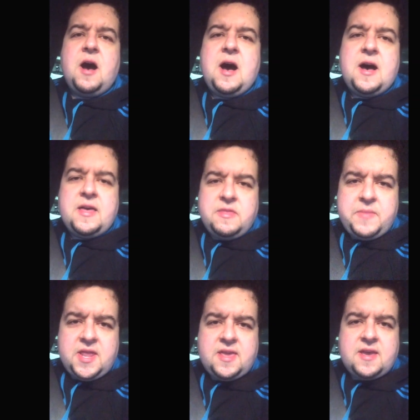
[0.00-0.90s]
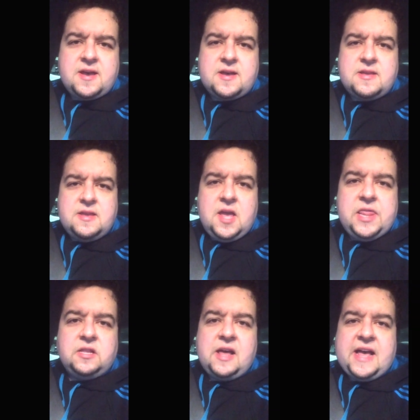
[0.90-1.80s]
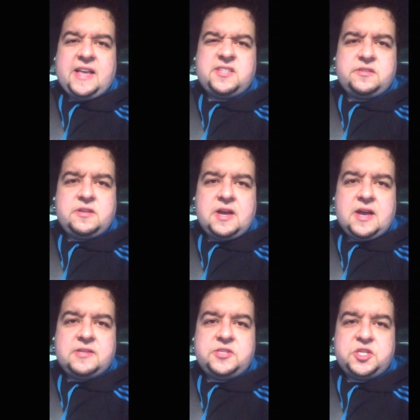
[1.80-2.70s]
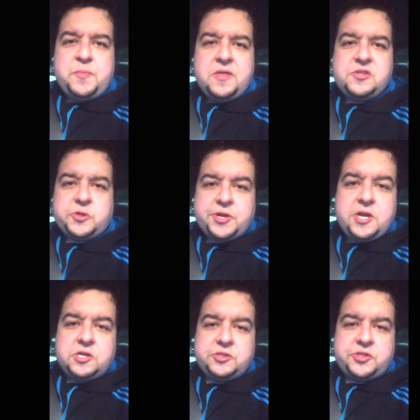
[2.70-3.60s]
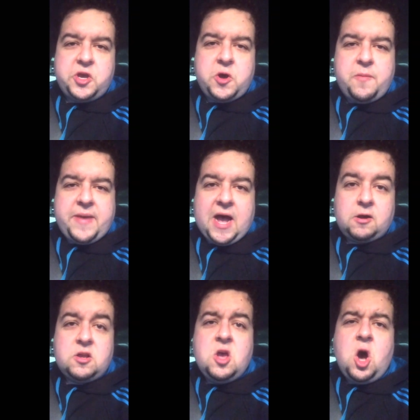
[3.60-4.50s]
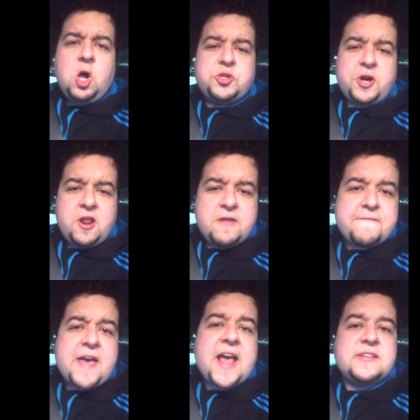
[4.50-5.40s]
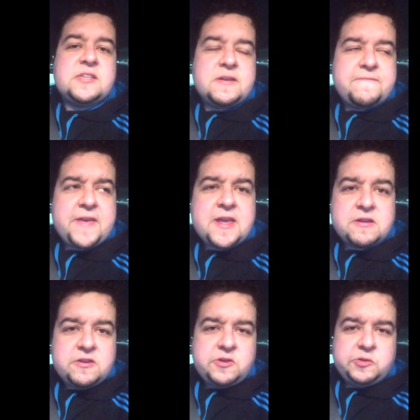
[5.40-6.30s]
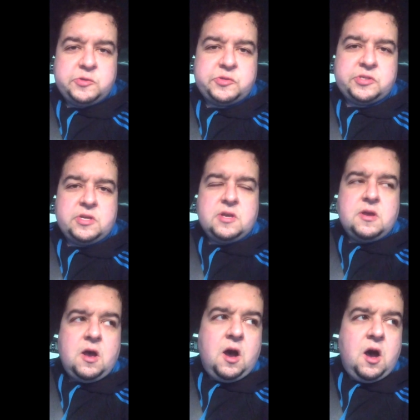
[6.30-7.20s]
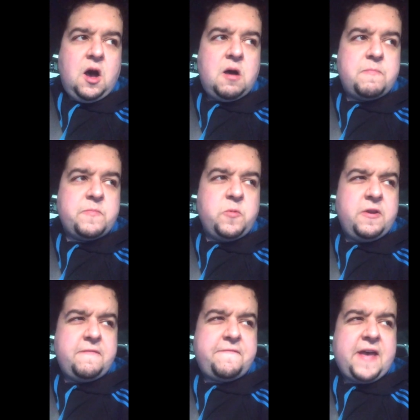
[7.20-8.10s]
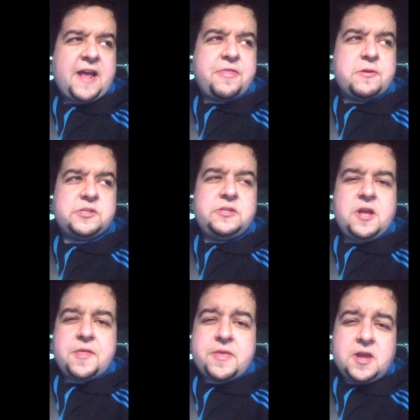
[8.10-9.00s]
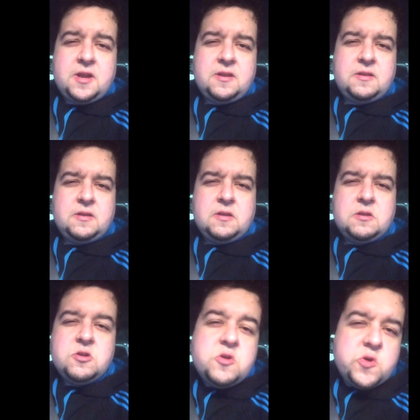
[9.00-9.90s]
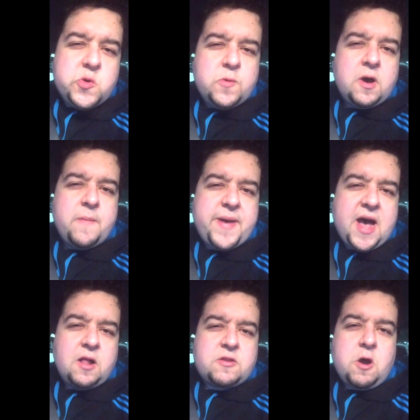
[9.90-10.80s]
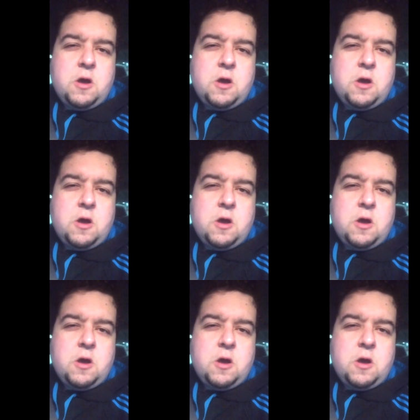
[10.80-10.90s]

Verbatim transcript: uh, in the media in the last uh, six months or a year or so about alternative facts and fake news, um, when in fact there's nothing new about